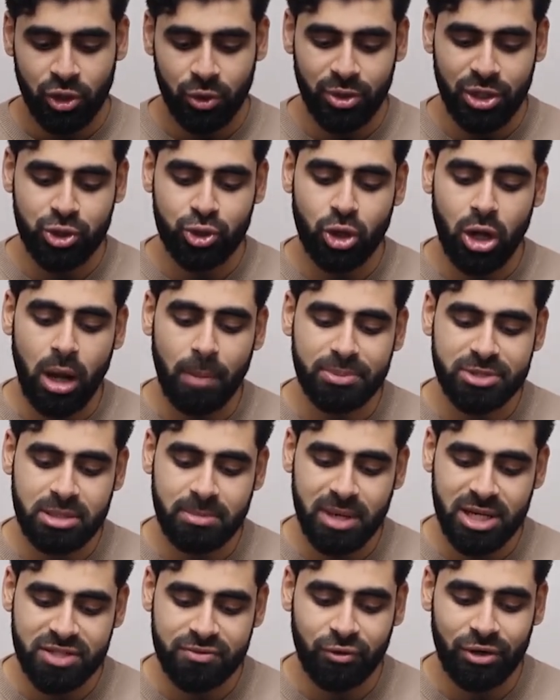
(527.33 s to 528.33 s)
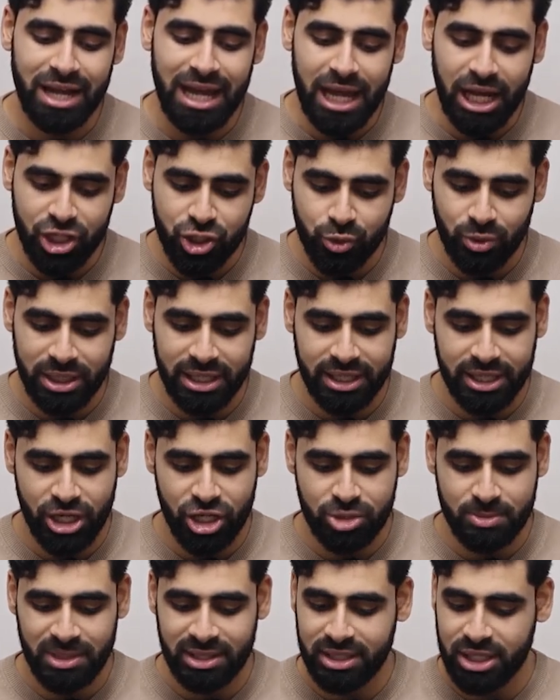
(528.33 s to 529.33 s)
You need to optimize for actual
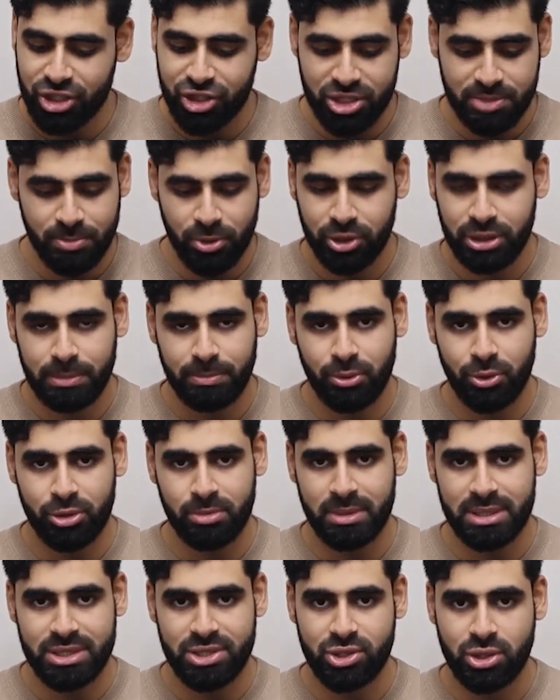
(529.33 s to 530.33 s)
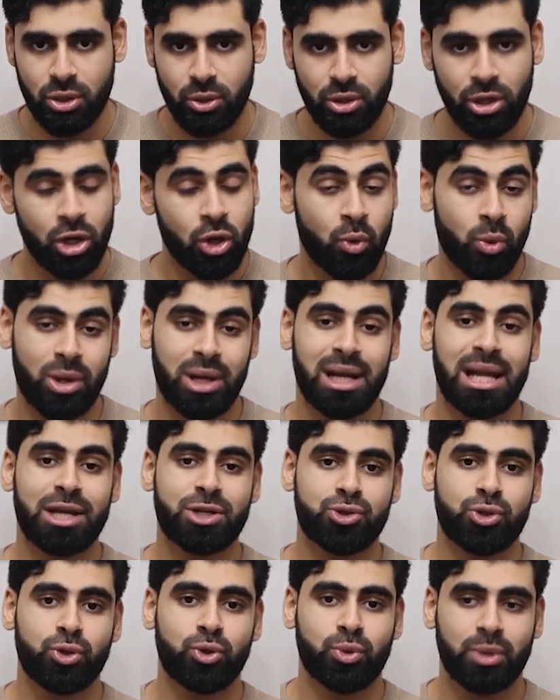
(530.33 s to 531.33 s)
engagement, not just booked appointments. So what I like
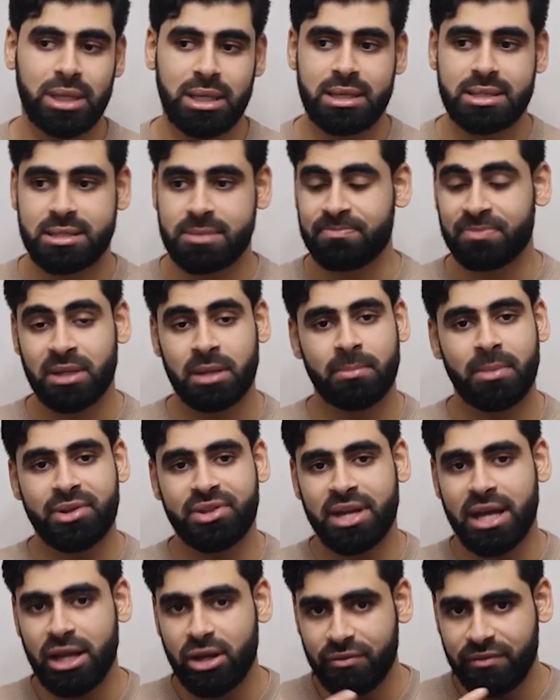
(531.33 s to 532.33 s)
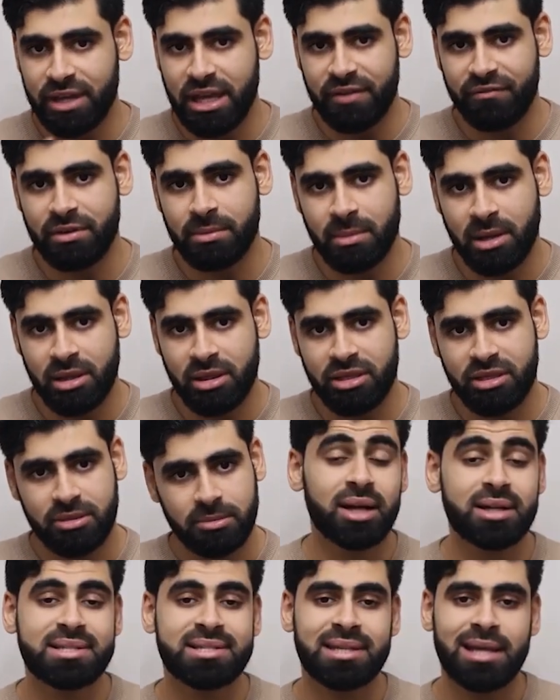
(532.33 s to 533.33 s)
to do is by the end of every month,
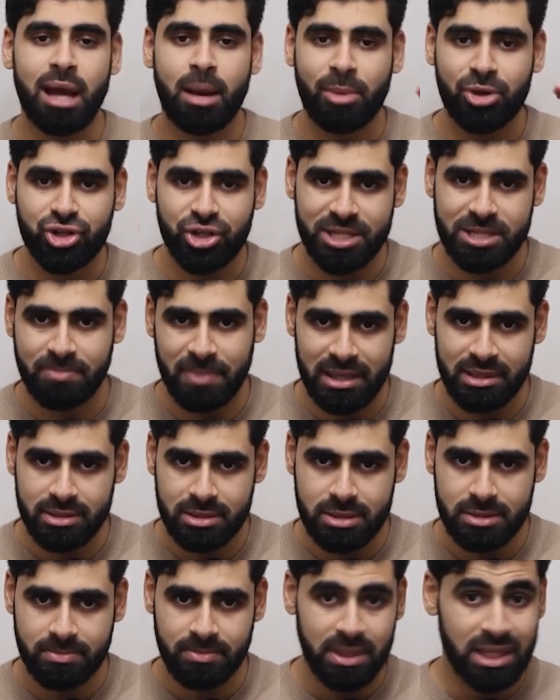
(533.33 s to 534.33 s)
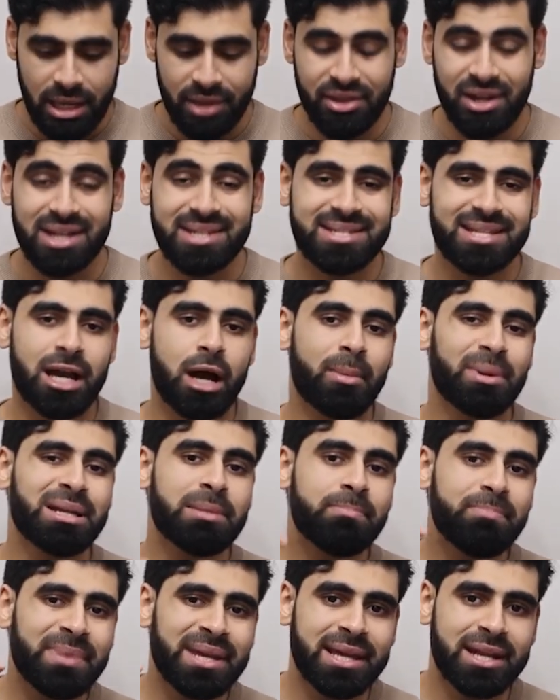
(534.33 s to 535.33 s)
I see how much I spent, and then I see how many
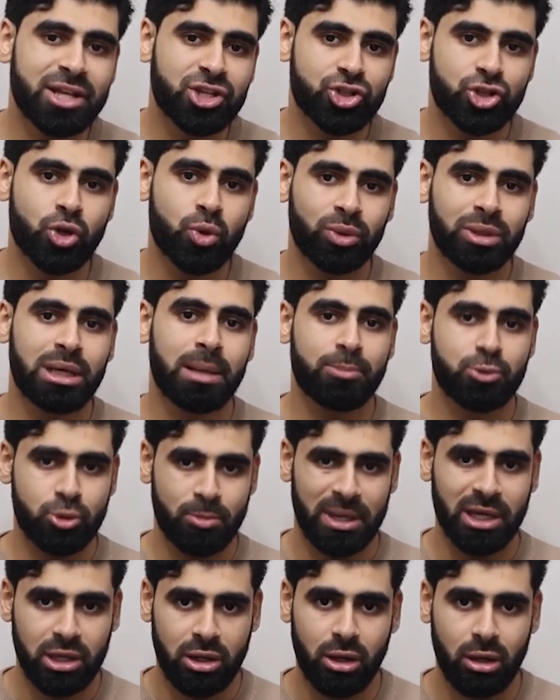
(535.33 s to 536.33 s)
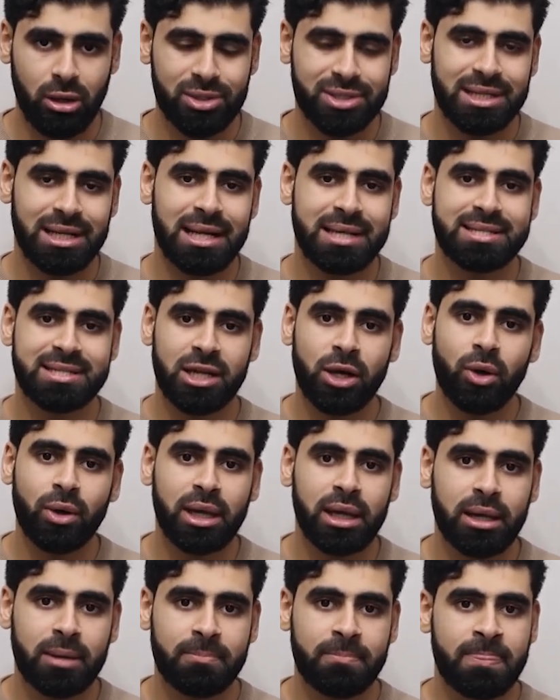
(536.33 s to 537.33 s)
meetings showed up to my calls, and I say,
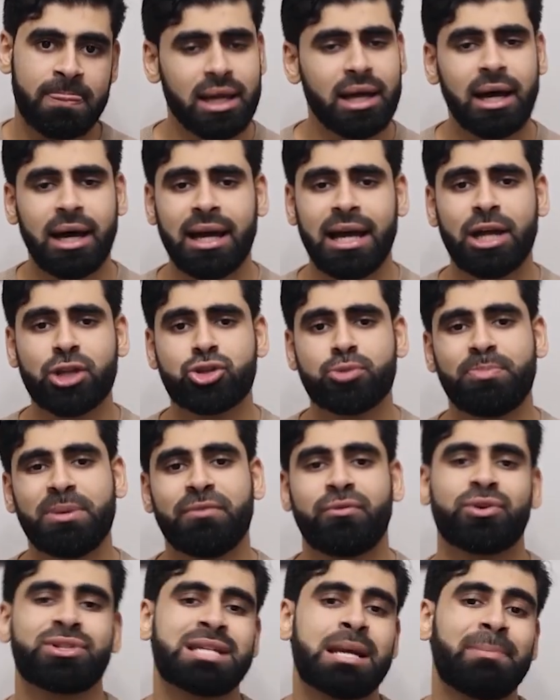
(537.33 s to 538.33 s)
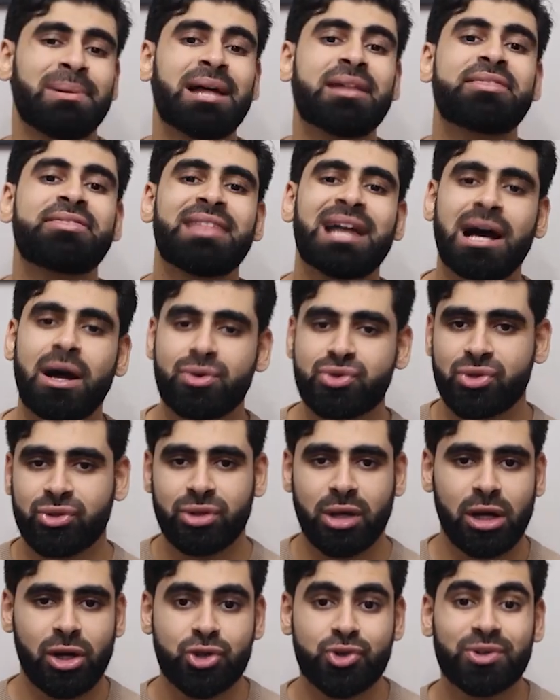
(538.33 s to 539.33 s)
okay, I had to pay, for example,
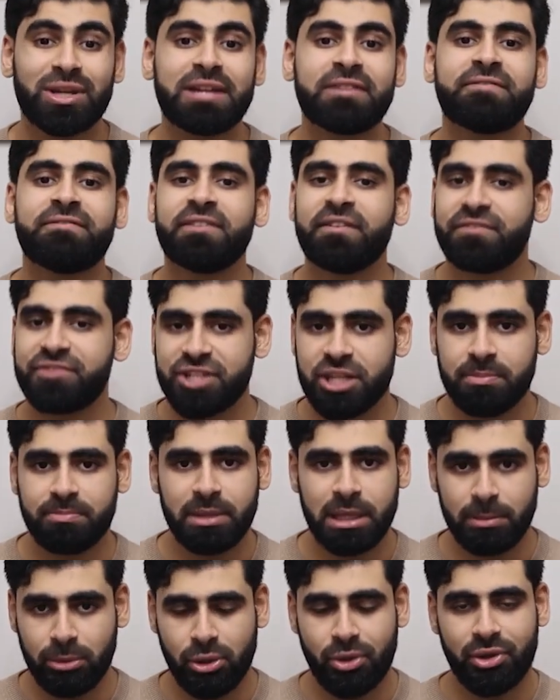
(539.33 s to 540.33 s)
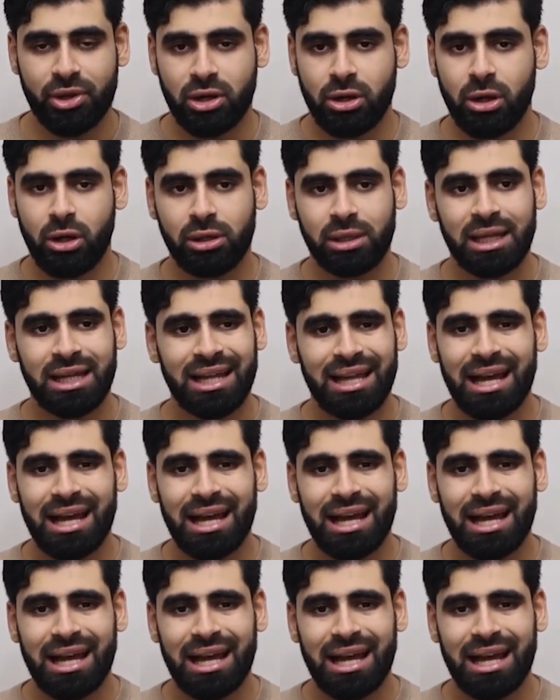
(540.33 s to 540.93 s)
$1,000 to get 15 people on the call.